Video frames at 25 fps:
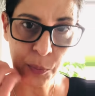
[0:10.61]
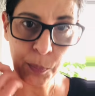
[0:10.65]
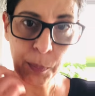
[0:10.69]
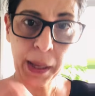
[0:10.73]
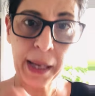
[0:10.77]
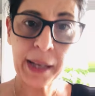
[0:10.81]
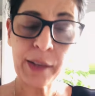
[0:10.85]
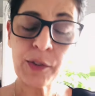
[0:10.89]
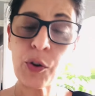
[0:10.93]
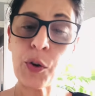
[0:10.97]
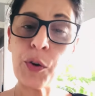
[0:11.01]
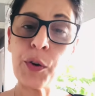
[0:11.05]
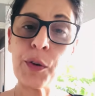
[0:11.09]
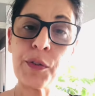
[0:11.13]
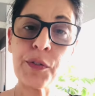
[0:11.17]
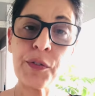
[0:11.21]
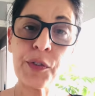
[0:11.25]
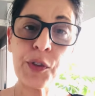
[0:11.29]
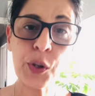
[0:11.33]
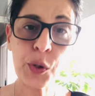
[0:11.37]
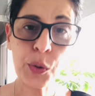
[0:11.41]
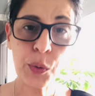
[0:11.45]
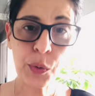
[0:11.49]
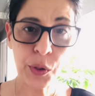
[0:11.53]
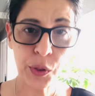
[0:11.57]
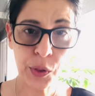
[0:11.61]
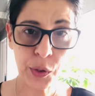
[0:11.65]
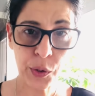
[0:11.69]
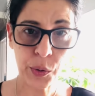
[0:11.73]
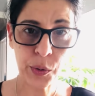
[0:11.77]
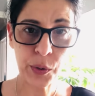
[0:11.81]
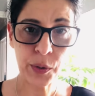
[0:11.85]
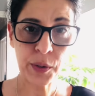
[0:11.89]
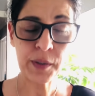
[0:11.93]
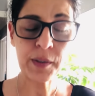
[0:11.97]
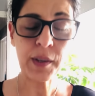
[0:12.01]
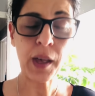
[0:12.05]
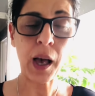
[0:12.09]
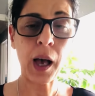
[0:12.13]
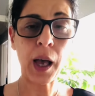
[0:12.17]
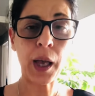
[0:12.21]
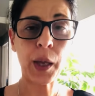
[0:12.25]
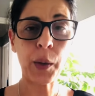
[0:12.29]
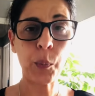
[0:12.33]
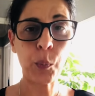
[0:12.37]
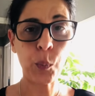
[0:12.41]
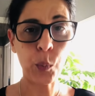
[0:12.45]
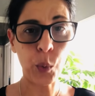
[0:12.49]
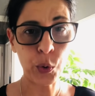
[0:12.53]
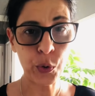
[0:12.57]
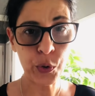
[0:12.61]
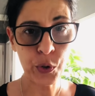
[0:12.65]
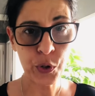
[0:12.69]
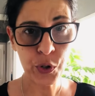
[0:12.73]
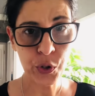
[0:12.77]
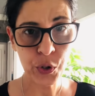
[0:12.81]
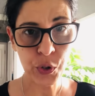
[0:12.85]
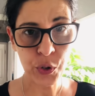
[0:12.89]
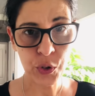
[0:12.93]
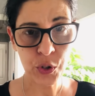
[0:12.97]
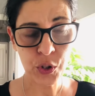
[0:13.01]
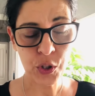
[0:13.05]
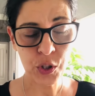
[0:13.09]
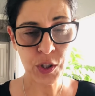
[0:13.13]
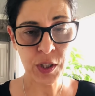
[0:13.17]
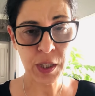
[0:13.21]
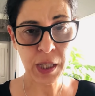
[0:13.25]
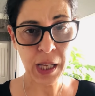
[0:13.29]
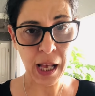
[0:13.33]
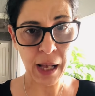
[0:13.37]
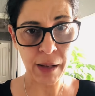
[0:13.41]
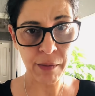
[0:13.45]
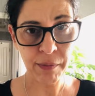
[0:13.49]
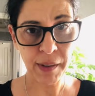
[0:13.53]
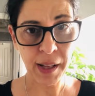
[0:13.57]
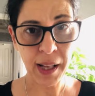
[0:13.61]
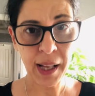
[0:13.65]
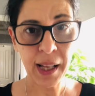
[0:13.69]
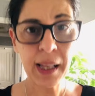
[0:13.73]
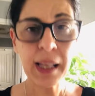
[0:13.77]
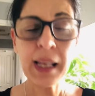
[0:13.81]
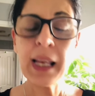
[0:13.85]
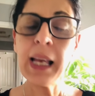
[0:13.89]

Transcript: base on a few things I want to just cover.